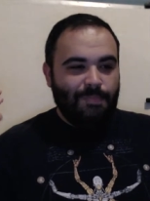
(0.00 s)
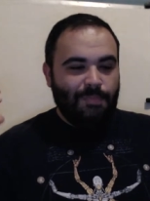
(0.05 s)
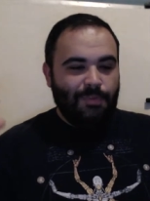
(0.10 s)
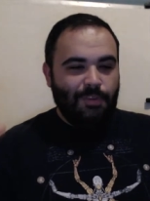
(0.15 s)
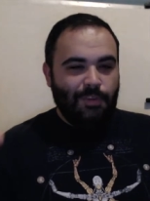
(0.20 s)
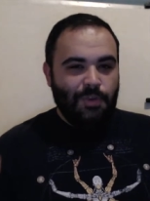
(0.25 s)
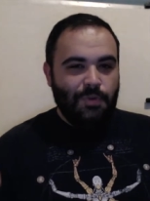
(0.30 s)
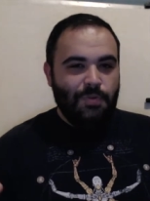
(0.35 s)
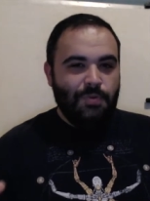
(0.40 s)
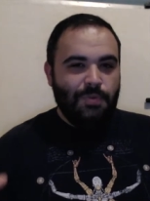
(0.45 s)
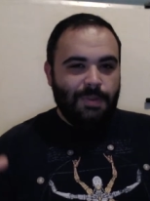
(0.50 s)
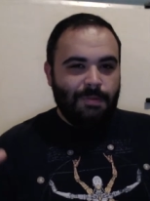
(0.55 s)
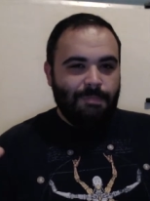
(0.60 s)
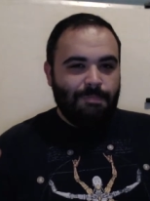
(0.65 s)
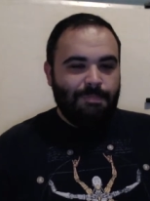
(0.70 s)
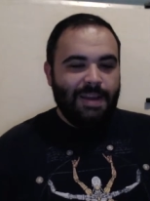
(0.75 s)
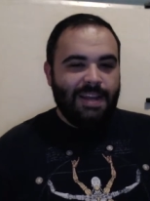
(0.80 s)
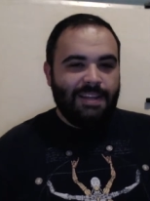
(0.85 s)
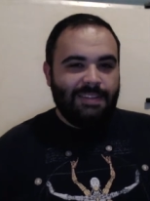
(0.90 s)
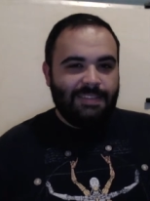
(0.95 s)
do the
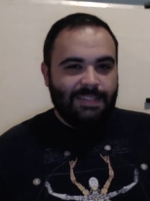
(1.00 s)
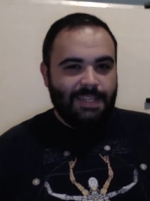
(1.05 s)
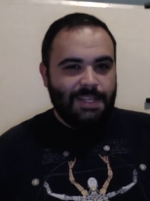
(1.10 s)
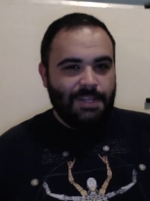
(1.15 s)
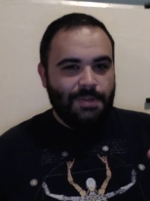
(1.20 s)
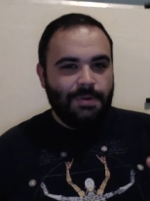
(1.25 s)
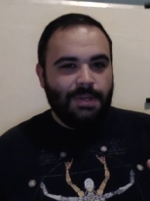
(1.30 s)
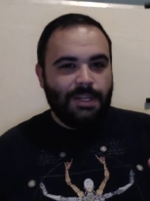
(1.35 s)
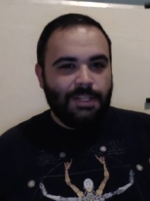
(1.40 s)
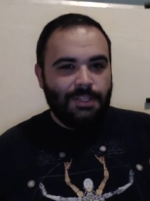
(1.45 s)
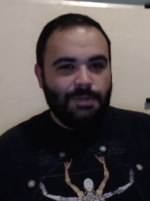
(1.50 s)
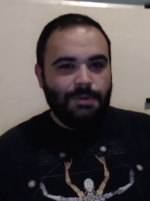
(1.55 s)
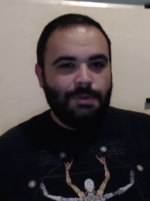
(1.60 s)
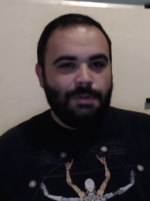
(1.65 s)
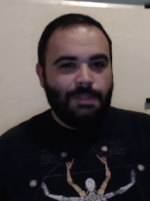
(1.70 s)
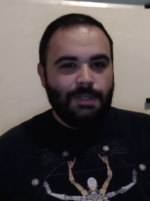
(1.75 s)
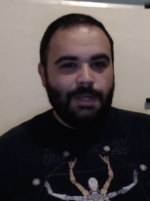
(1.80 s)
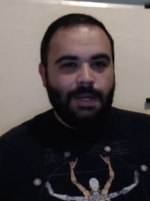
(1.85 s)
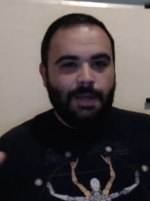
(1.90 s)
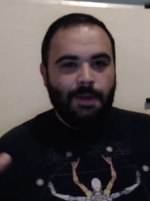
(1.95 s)
best that you can do
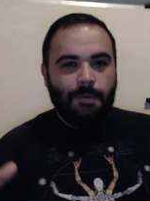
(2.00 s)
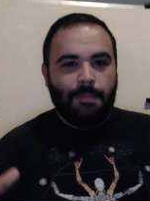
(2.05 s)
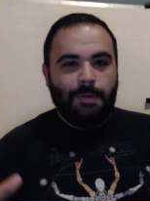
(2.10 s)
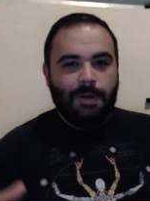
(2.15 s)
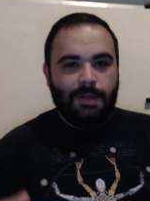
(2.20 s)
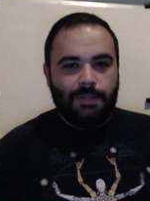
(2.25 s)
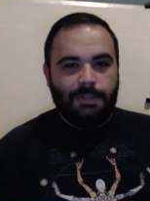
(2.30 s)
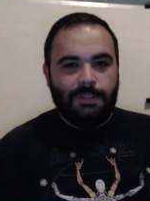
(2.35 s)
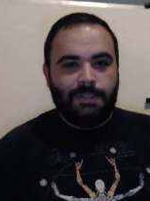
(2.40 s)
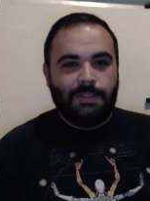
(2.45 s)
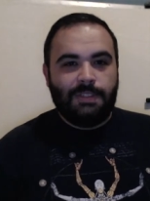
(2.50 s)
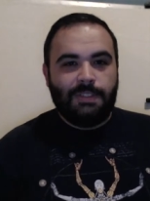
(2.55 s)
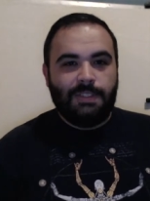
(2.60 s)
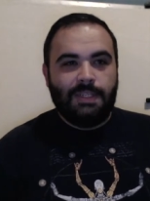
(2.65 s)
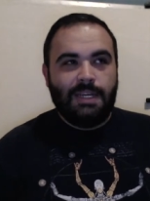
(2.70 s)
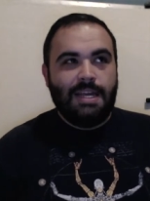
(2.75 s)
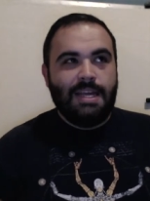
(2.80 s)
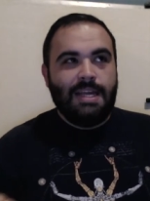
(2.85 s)
to help others.